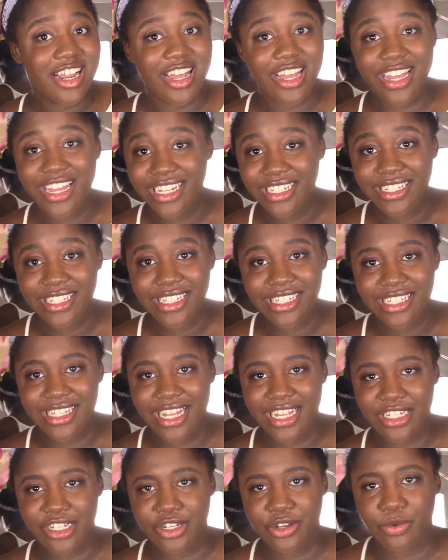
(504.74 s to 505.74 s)
Easiest
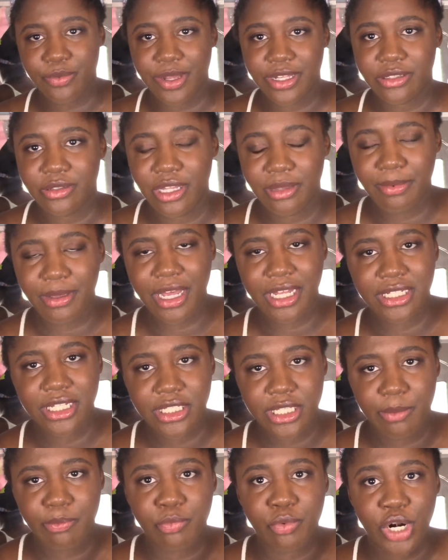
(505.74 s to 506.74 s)
thing to do wings with because it's
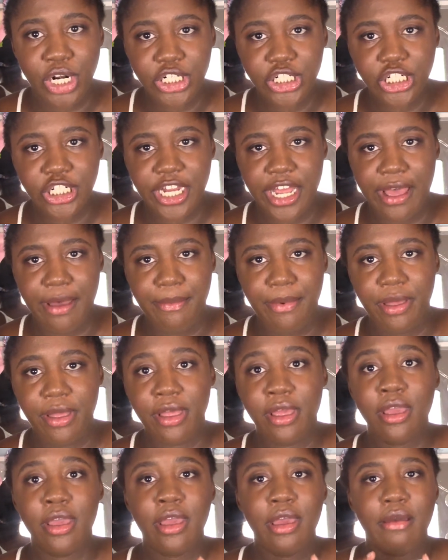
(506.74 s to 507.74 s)
a brush tip.
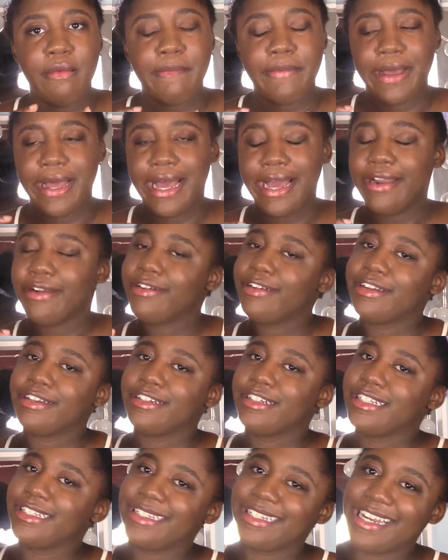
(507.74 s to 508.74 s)
But I don't
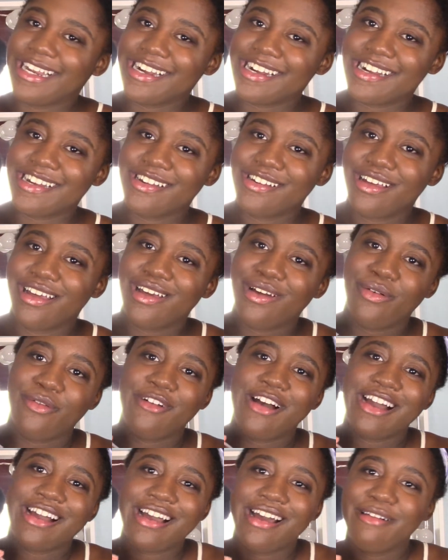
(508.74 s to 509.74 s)
understand
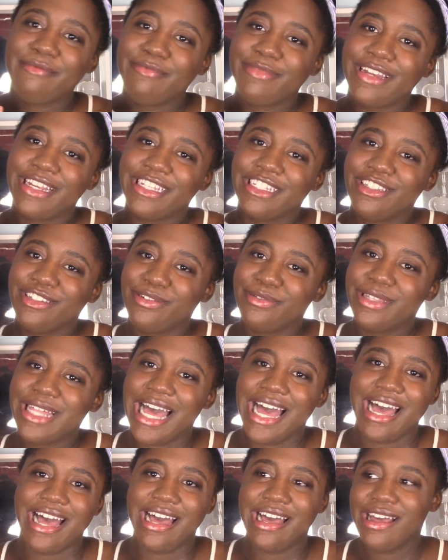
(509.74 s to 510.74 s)
why companies do
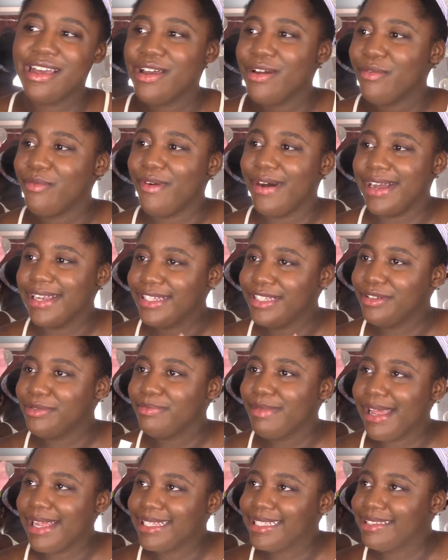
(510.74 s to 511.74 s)
that. Why do you
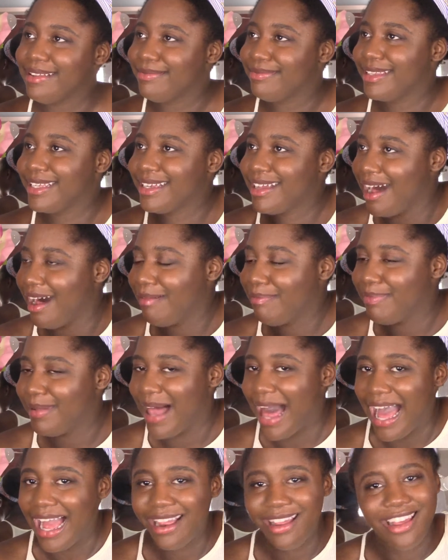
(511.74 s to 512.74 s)
make something called
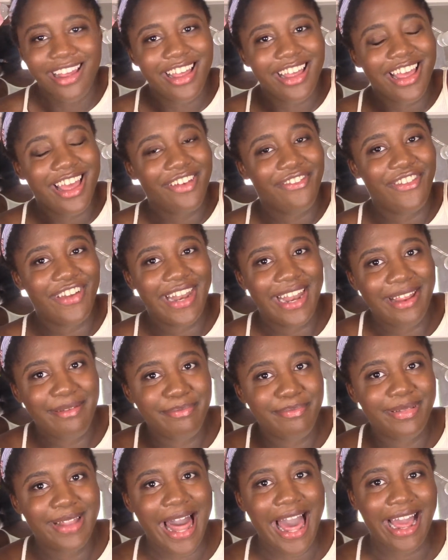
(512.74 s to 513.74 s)
black if it
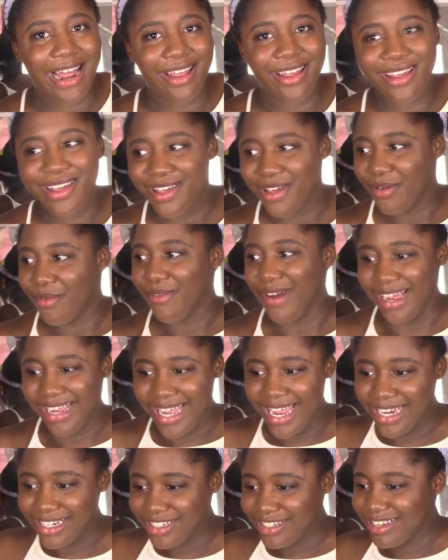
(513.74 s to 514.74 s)
ain't black? Why
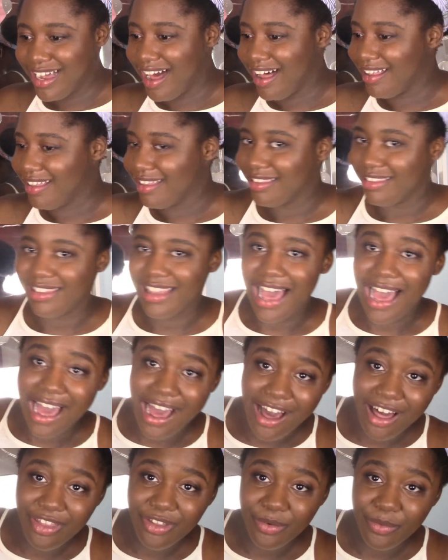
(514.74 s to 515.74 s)
can't you call that
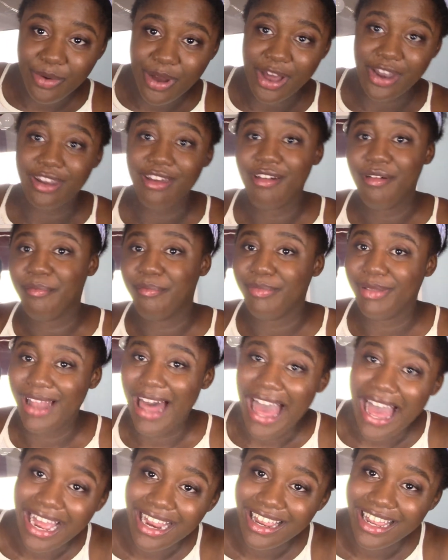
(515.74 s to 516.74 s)
other one
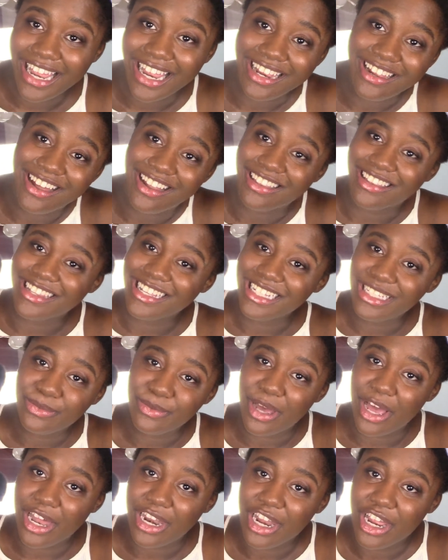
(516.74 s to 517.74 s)
black and call this
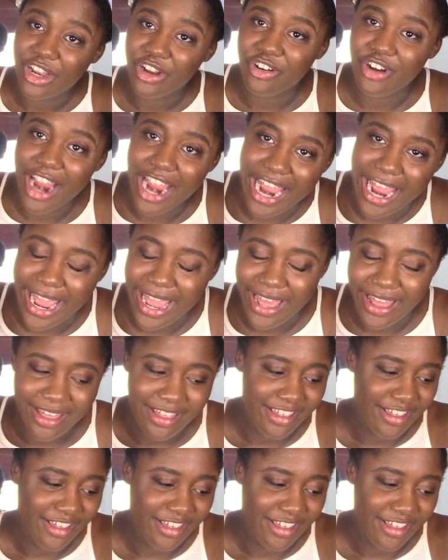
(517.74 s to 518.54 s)
one gray?